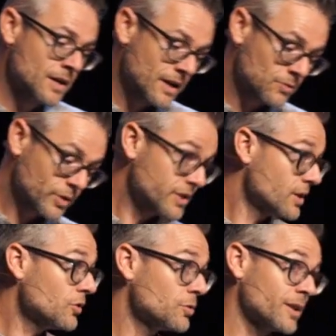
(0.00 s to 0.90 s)
And what he
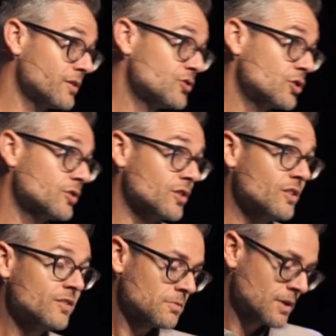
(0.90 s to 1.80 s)
knows about these
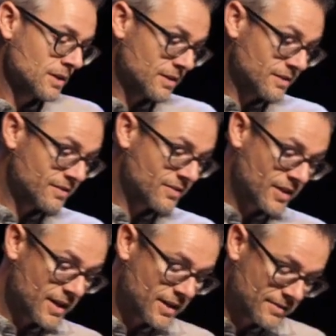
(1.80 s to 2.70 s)
churches is
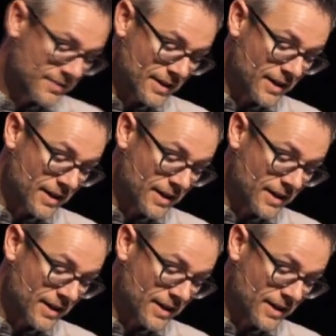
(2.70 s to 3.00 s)
that